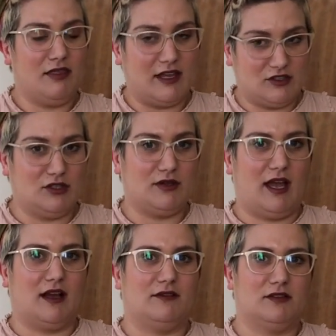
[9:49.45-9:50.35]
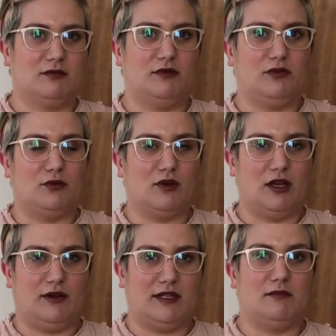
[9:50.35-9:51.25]
they do get uncomfortable if you walk
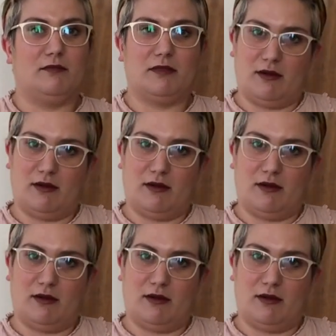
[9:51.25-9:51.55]
a lot in them.